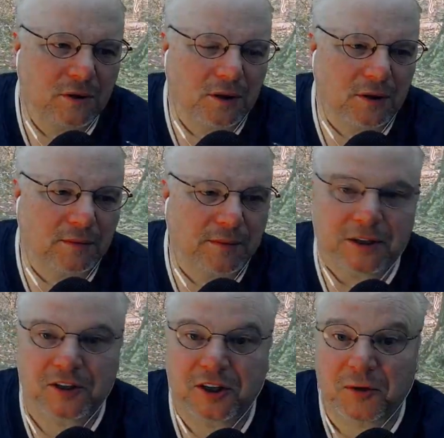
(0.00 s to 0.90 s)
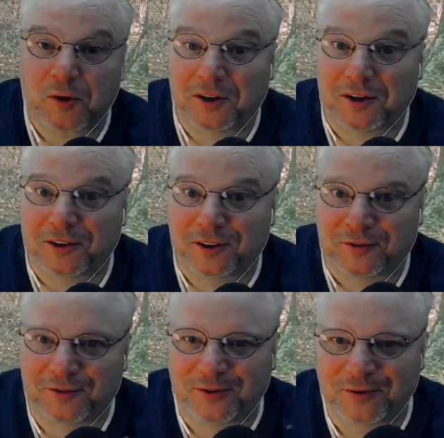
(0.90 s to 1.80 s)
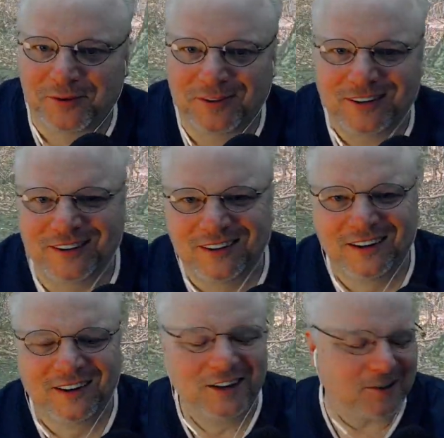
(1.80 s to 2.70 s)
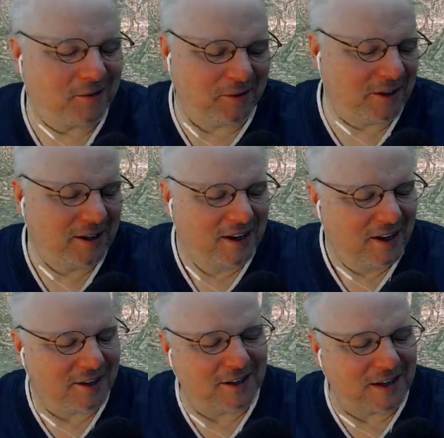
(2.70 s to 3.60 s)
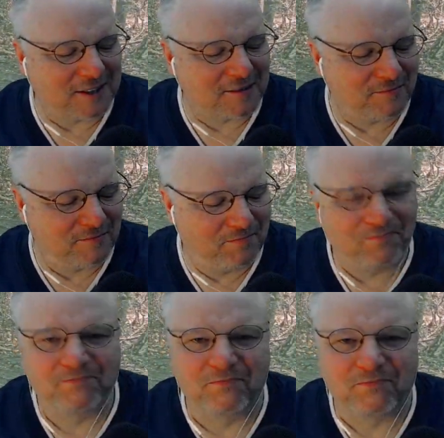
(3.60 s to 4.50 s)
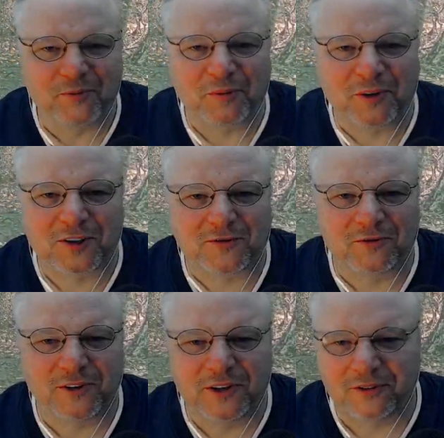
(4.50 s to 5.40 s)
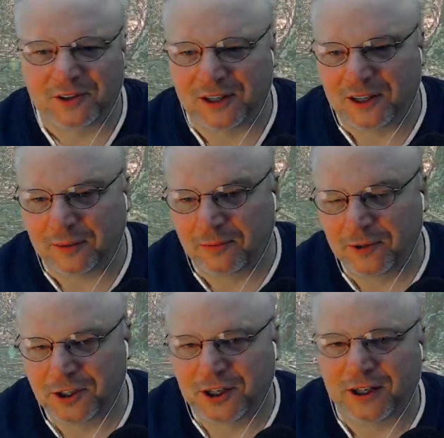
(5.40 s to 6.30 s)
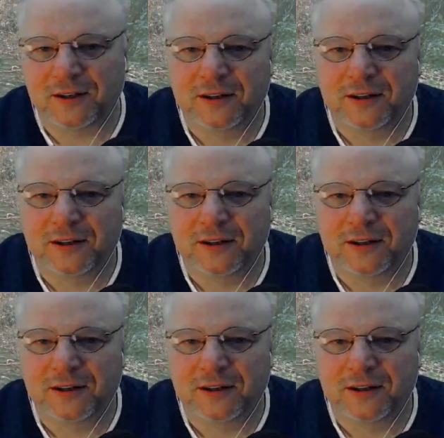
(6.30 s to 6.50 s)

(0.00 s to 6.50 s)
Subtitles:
I'm not saying I wouldn't like the other two. So anyway, I think that's pretty much for video today. I appreciate